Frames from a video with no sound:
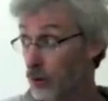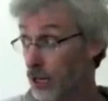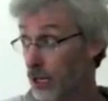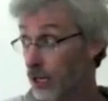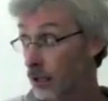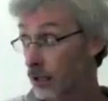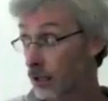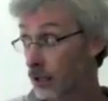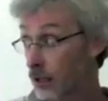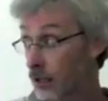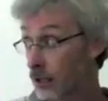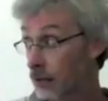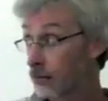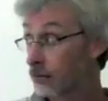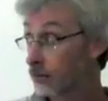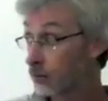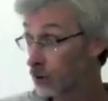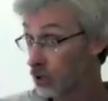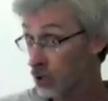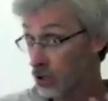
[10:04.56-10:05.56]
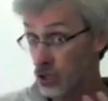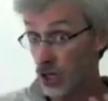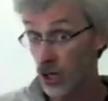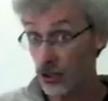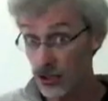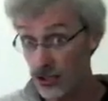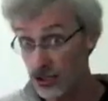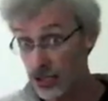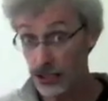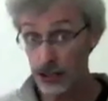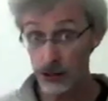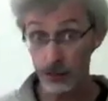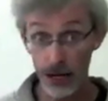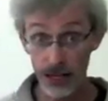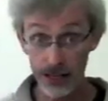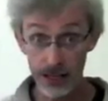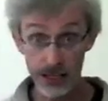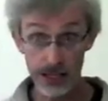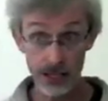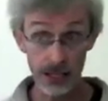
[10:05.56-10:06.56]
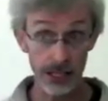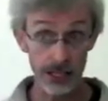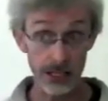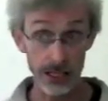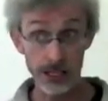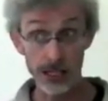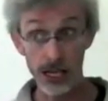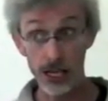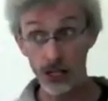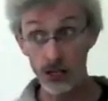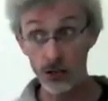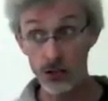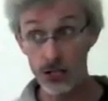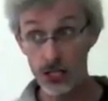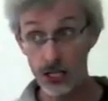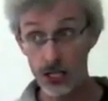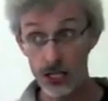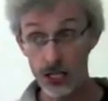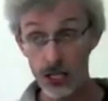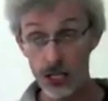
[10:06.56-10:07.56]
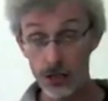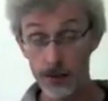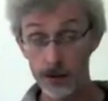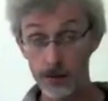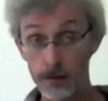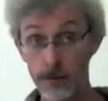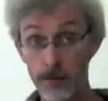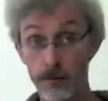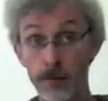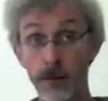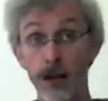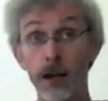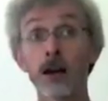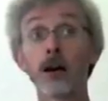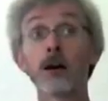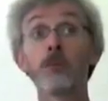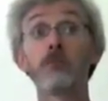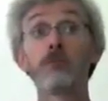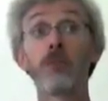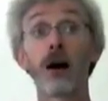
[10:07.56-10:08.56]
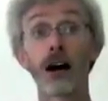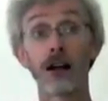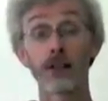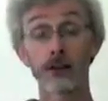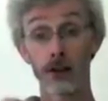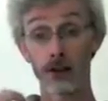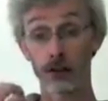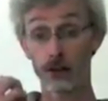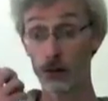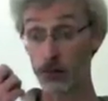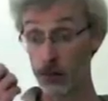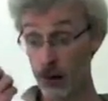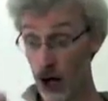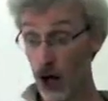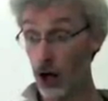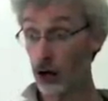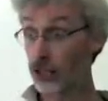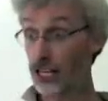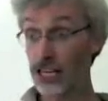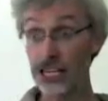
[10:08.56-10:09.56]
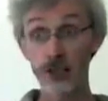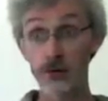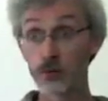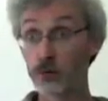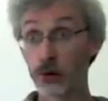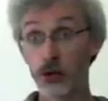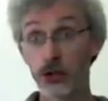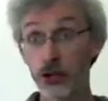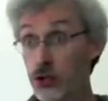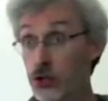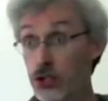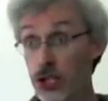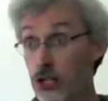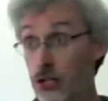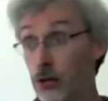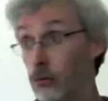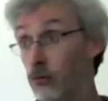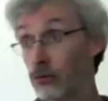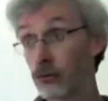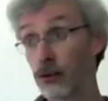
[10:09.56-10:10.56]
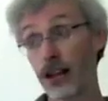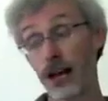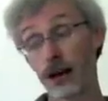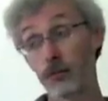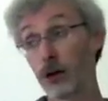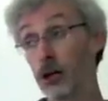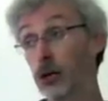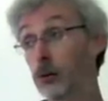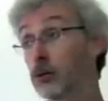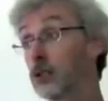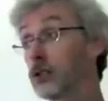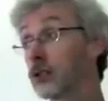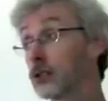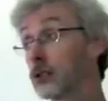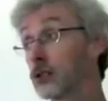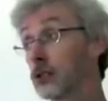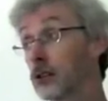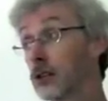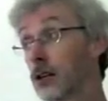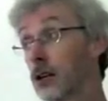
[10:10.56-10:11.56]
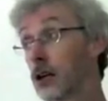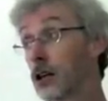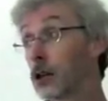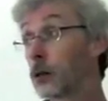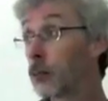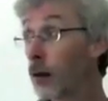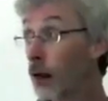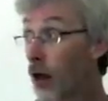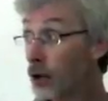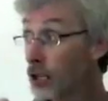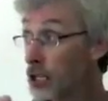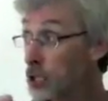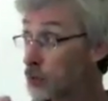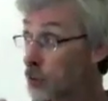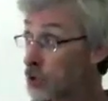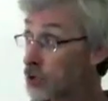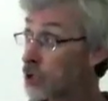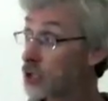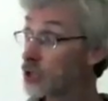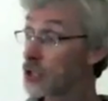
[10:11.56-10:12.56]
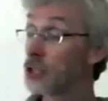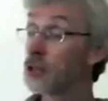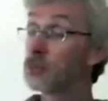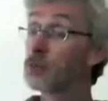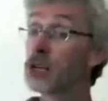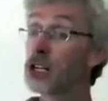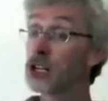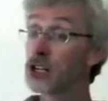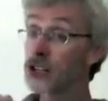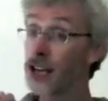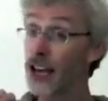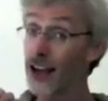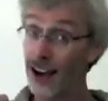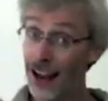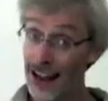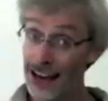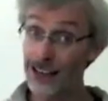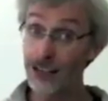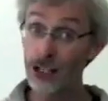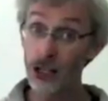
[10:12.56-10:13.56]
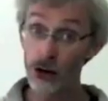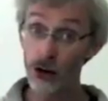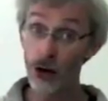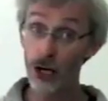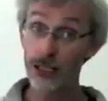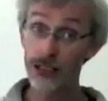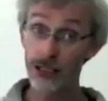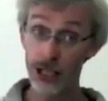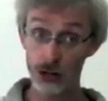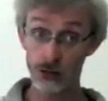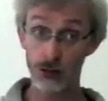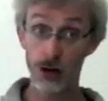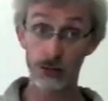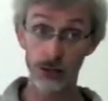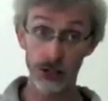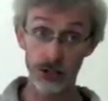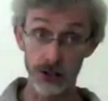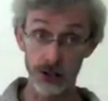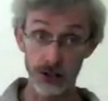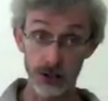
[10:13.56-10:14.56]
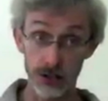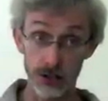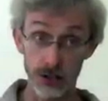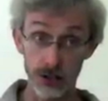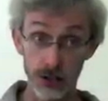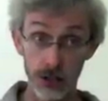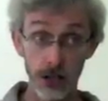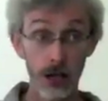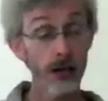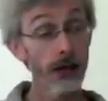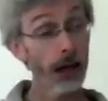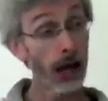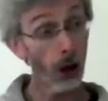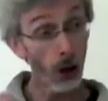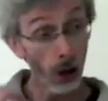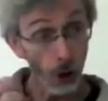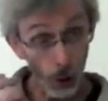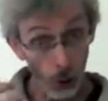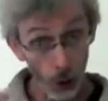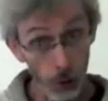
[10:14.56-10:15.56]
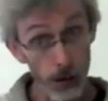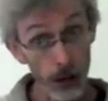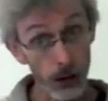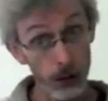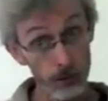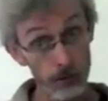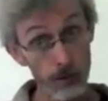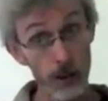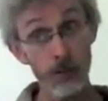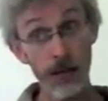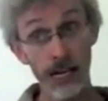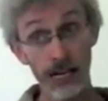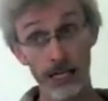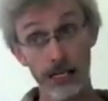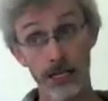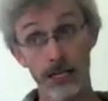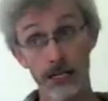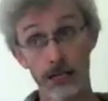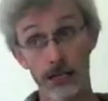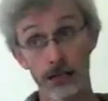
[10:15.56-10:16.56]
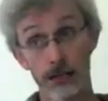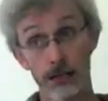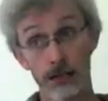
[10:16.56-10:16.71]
women. We're starting to hear about these things as their uses. But the plant isn't producing them for that purpose. The plant is producing them because they are endocrine disruptors. They're hormone mimics.